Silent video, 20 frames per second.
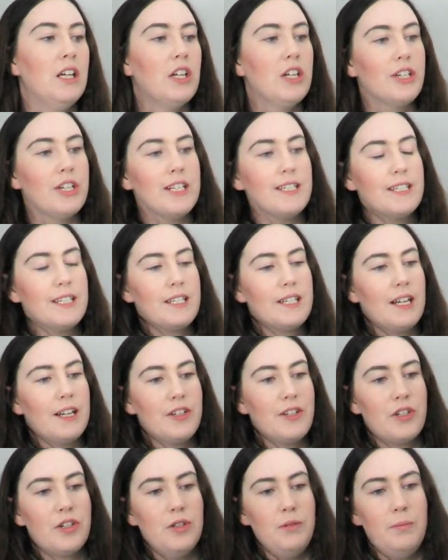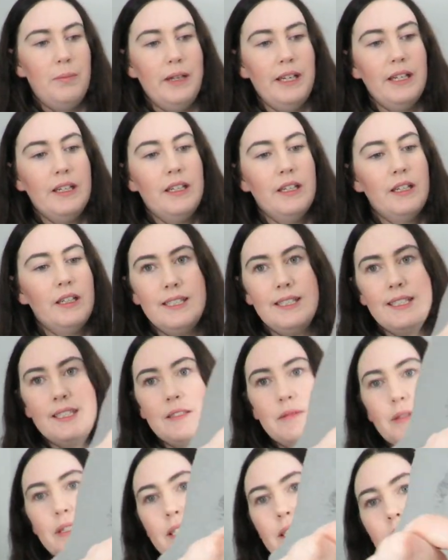just a touch too big. This
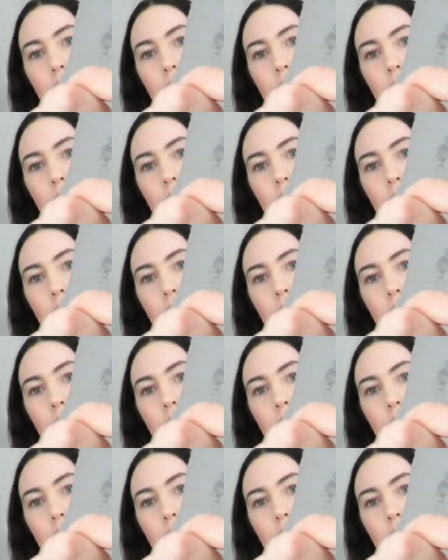is what